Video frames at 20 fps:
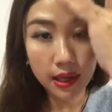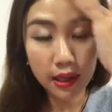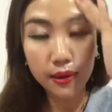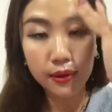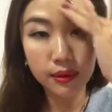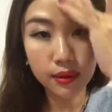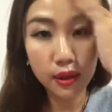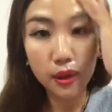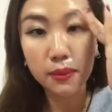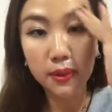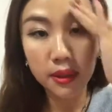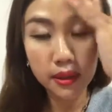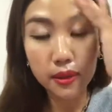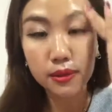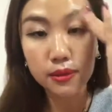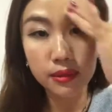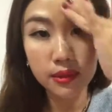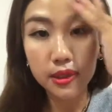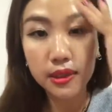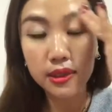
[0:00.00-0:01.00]
I will normally
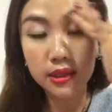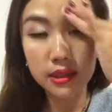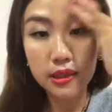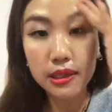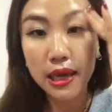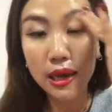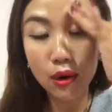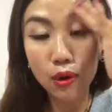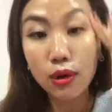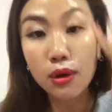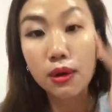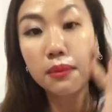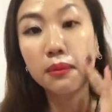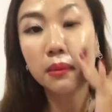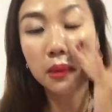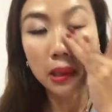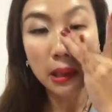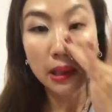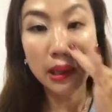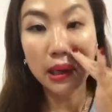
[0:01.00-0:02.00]
do this. At home,
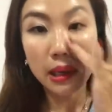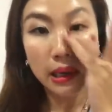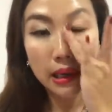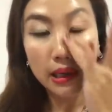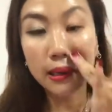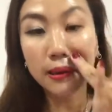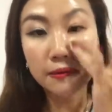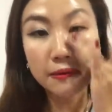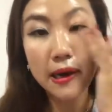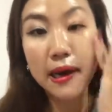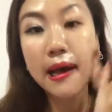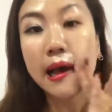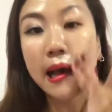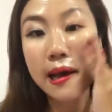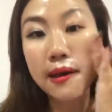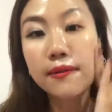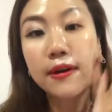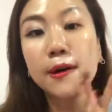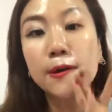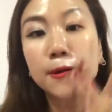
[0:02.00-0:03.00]
if I
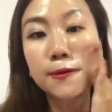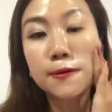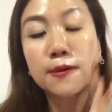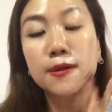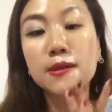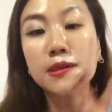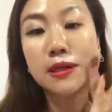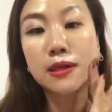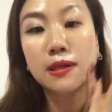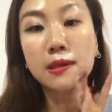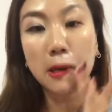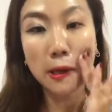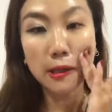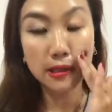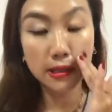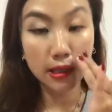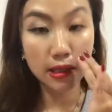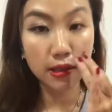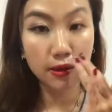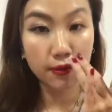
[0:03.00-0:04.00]
have, I'll use a
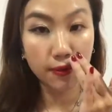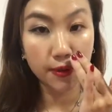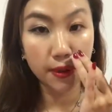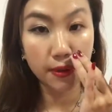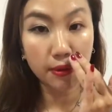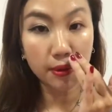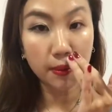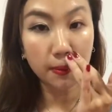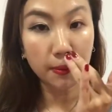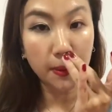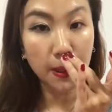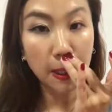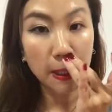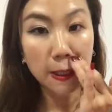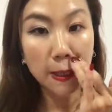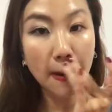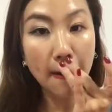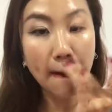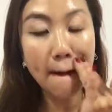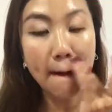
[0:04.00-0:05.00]
skin and vigor
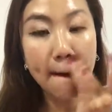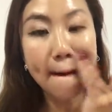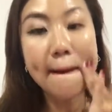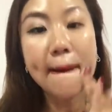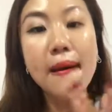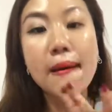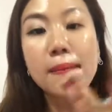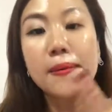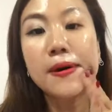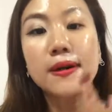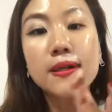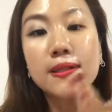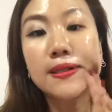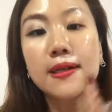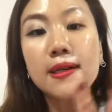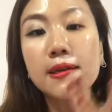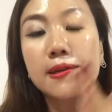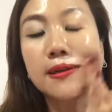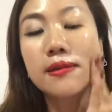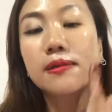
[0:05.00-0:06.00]
brush. But I was
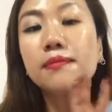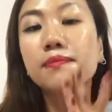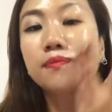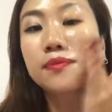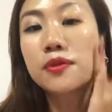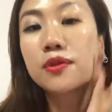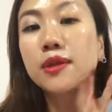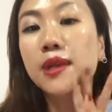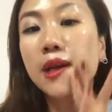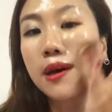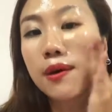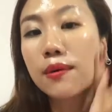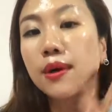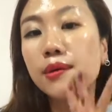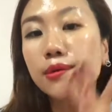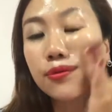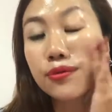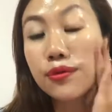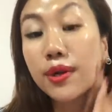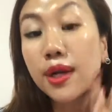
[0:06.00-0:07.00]
thinking, today I
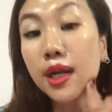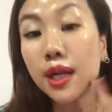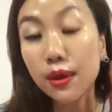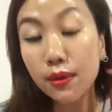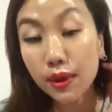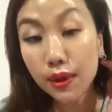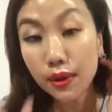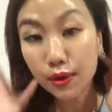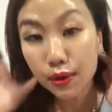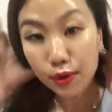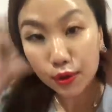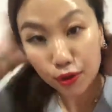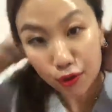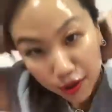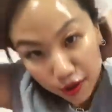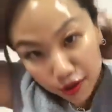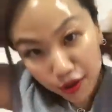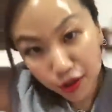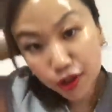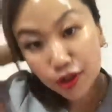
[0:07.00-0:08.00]
really want to go
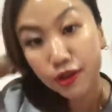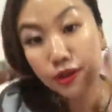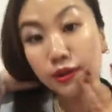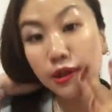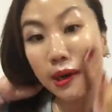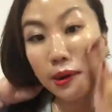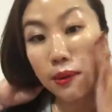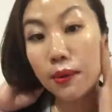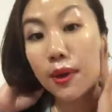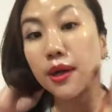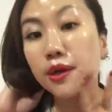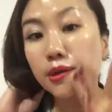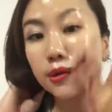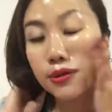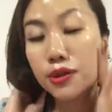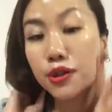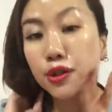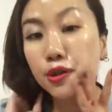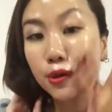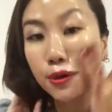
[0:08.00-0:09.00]
traditional. I want
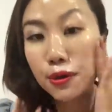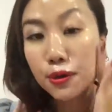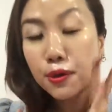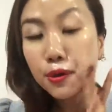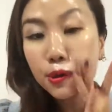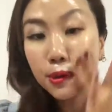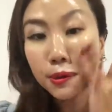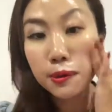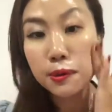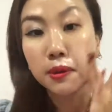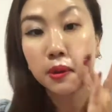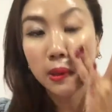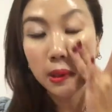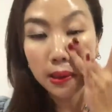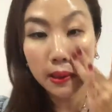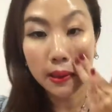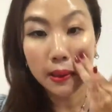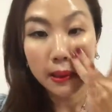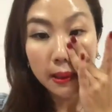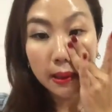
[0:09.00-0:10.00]
to show you
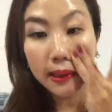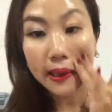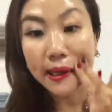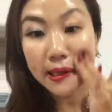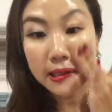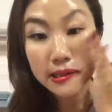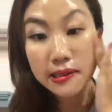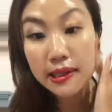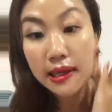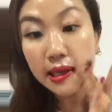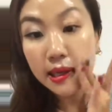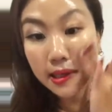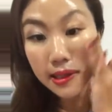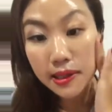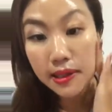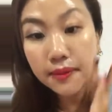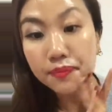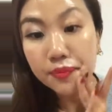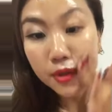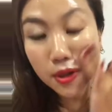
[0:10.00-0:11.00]

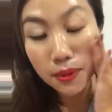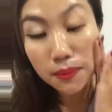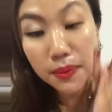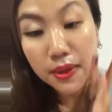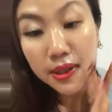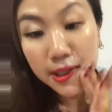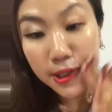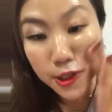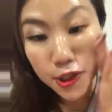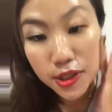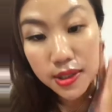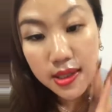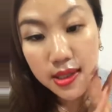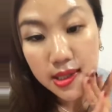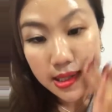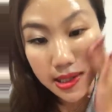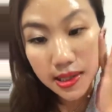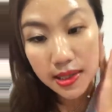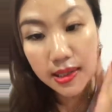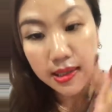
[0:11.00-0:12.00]
exactly. Combination
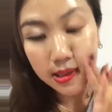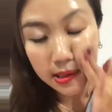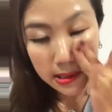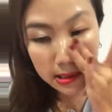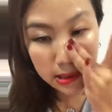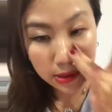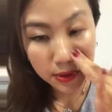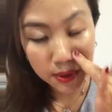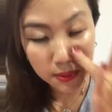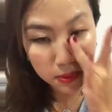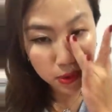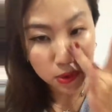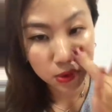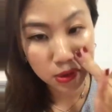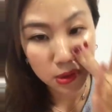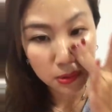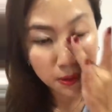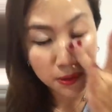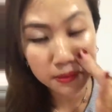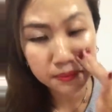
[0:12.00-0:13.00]
skin, is this cream
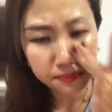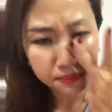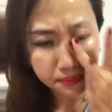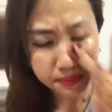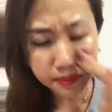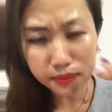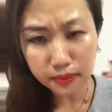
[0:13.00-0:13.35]
suitable?